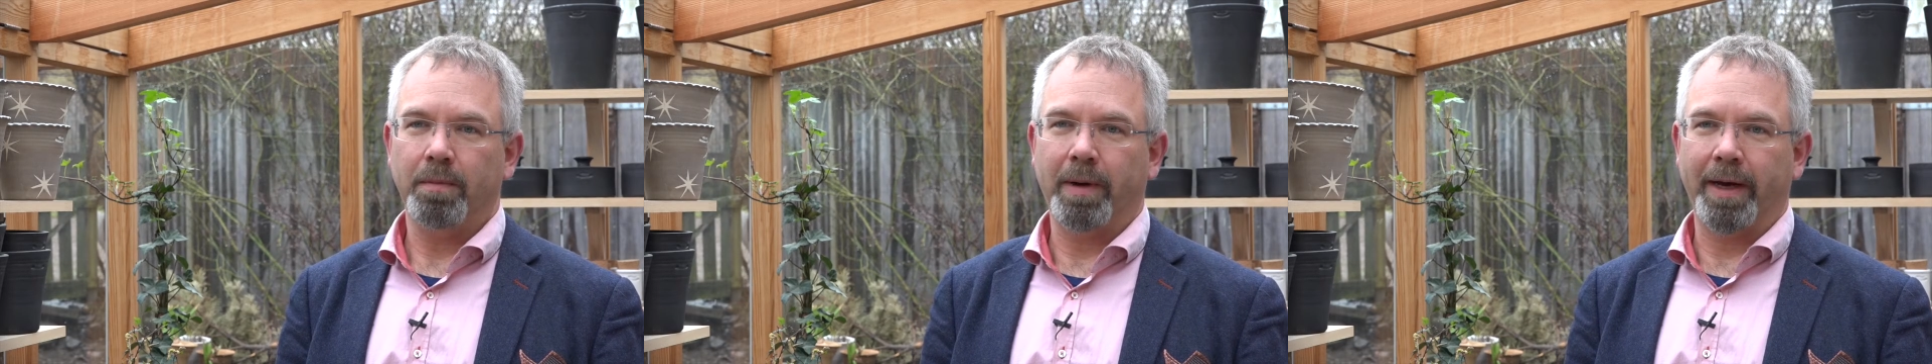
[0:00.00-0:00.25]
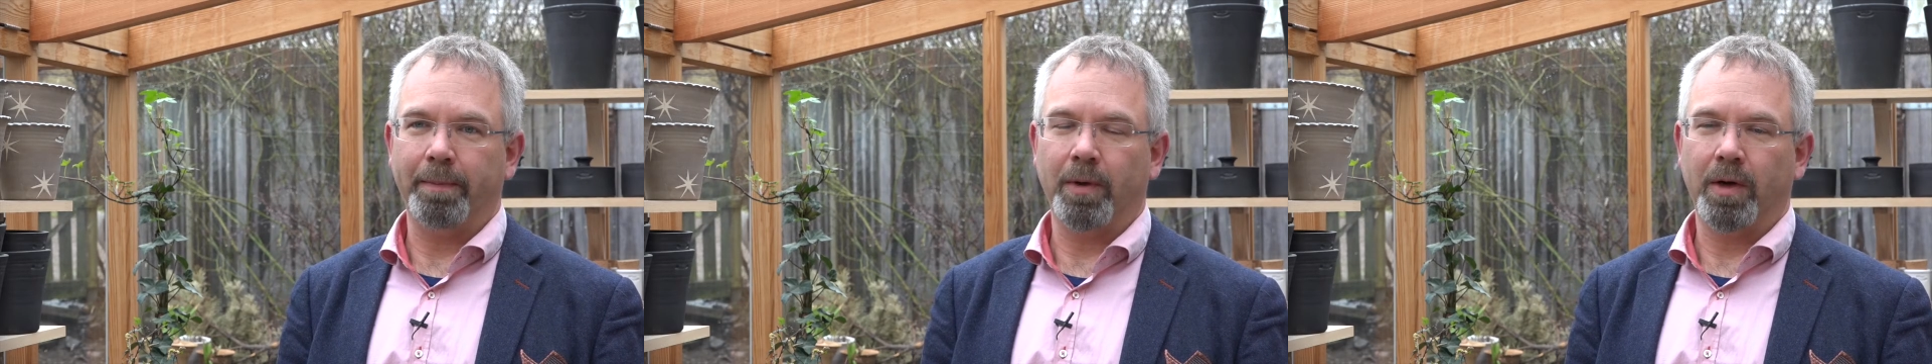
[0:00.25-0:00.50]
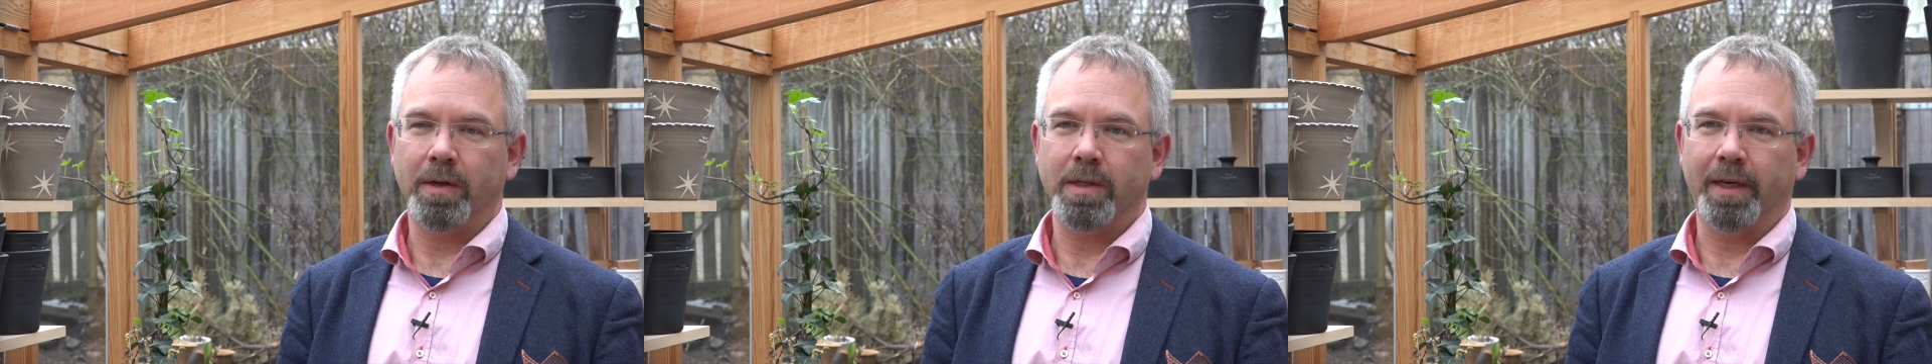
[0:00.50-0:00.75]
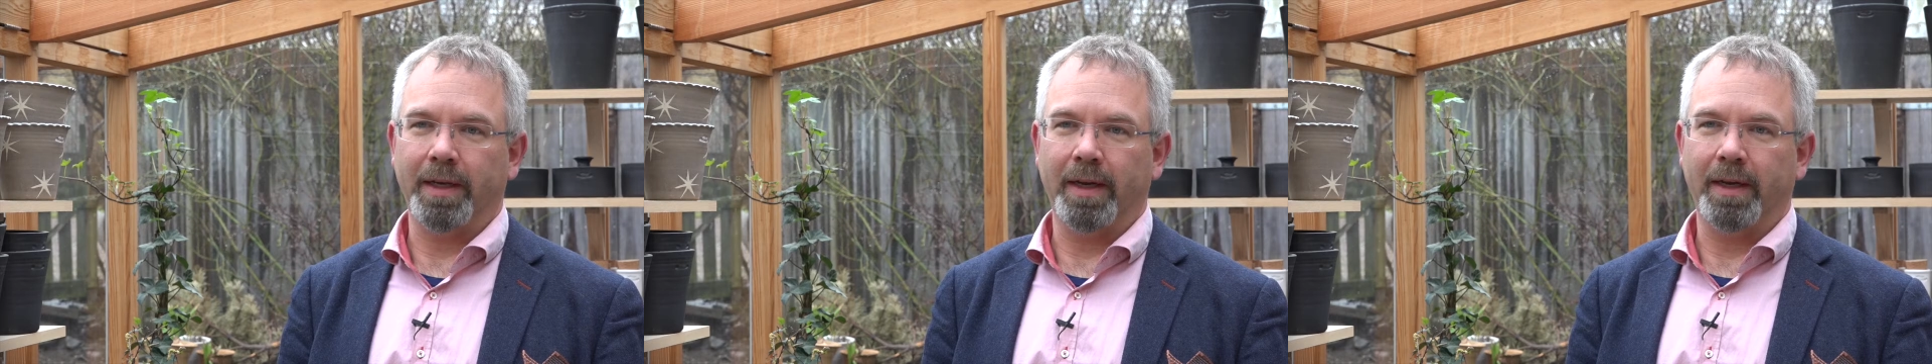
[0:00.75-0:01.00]
bypass
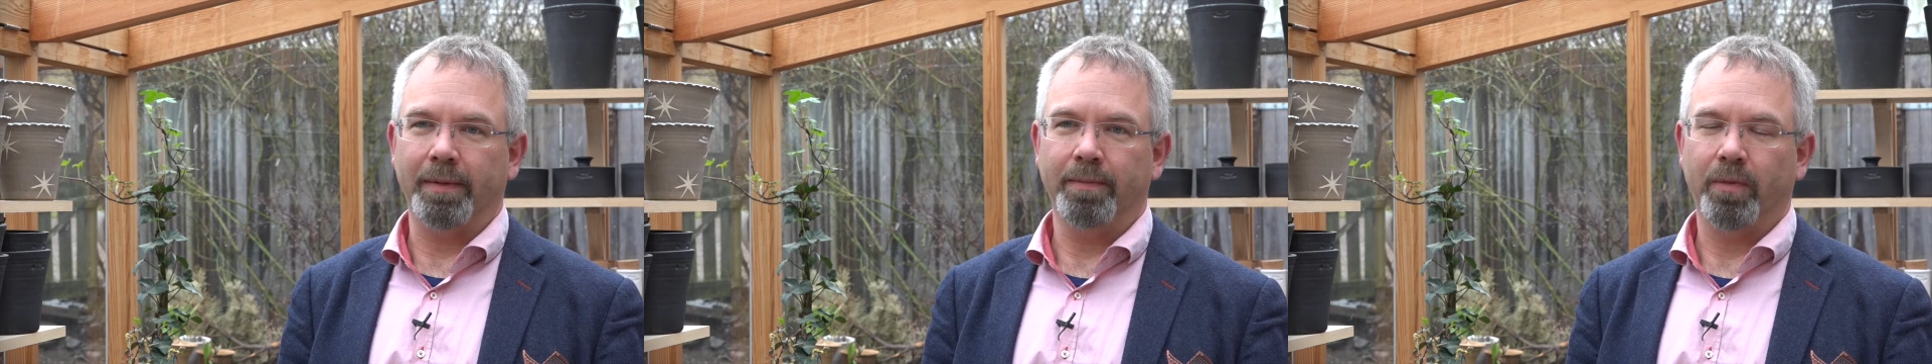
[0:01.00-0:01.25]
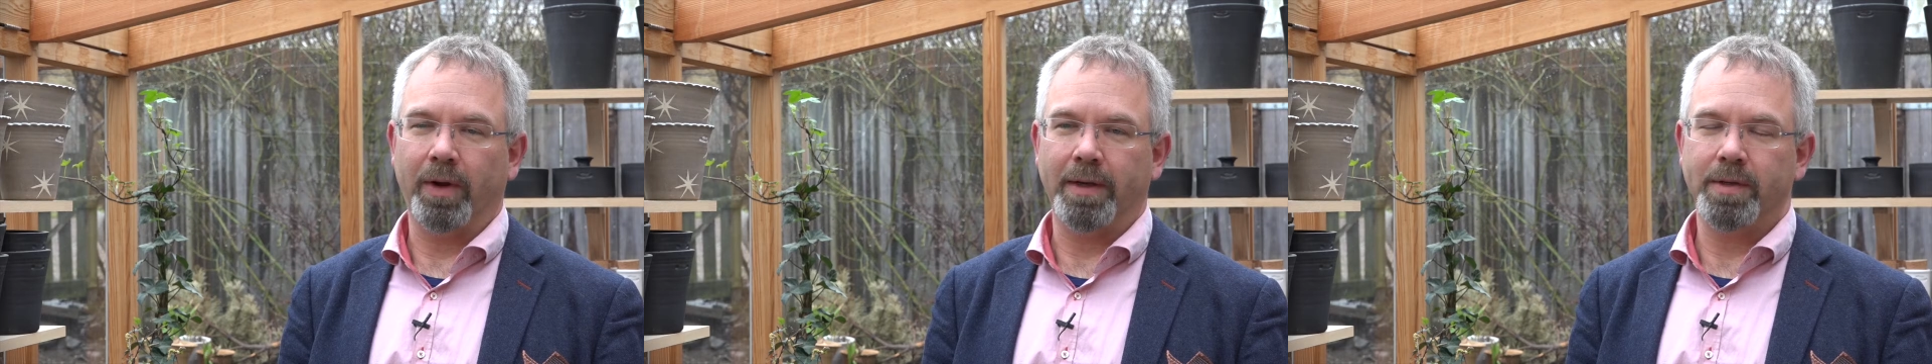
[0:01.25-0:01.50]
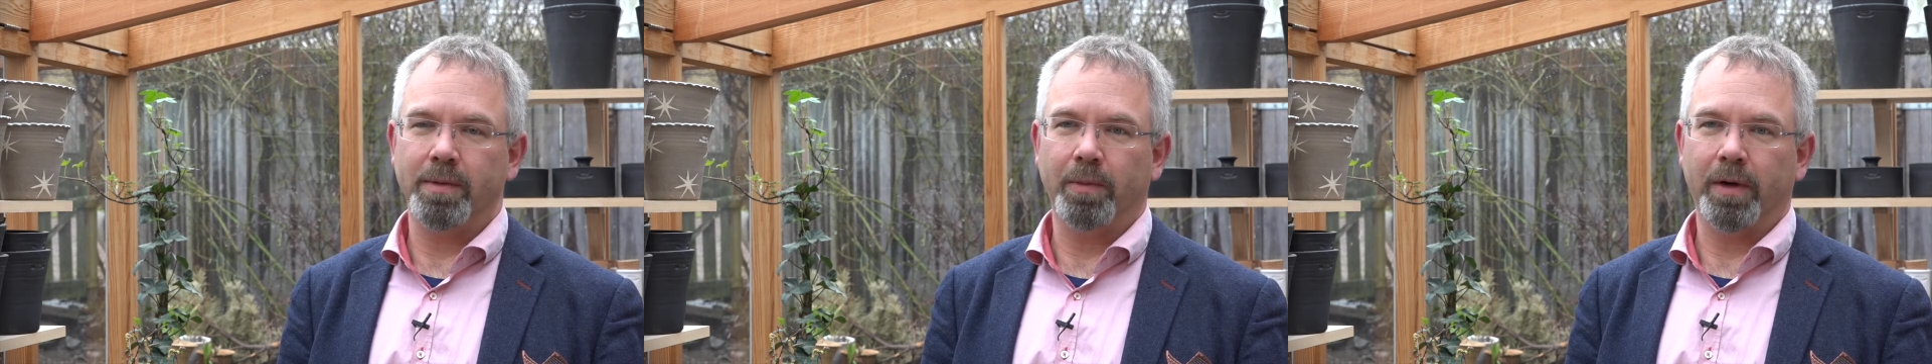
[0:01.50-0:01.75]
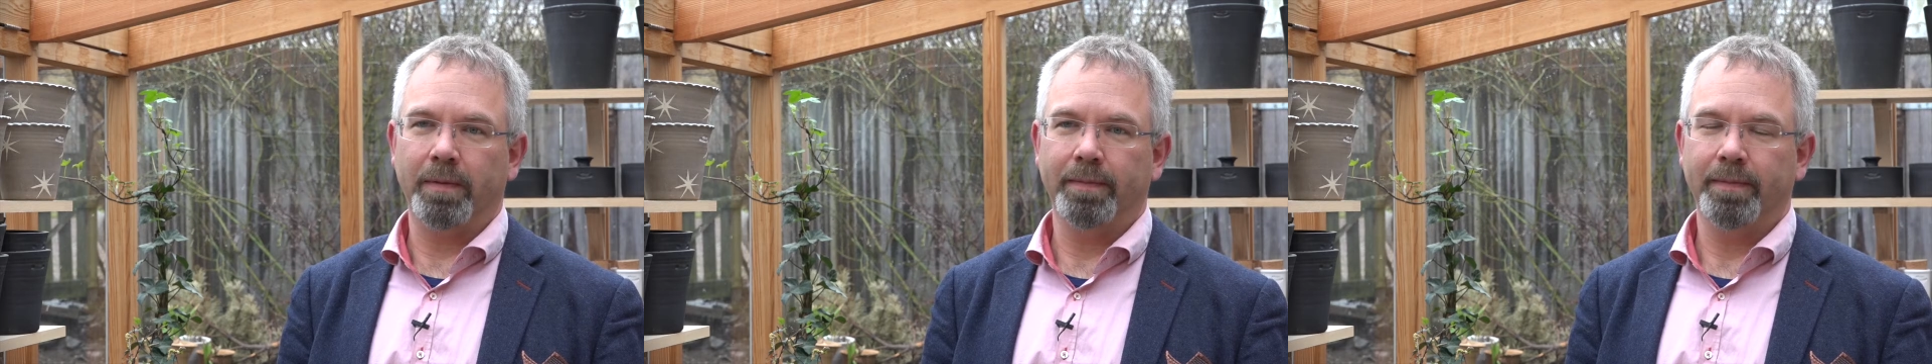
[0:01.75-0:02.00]
any
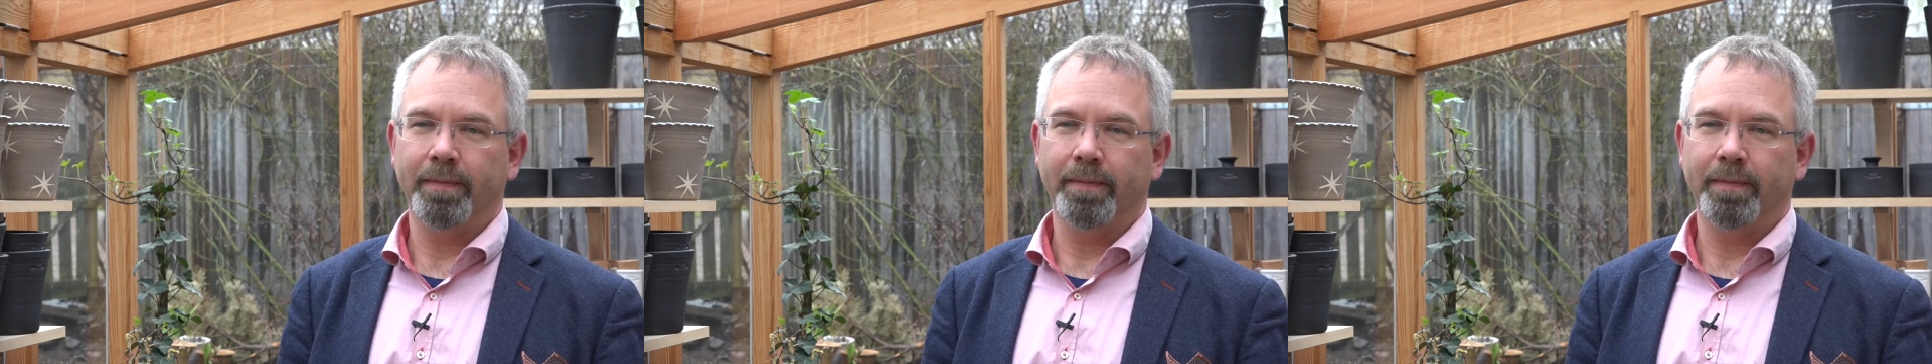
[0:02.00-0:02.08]
ransomware.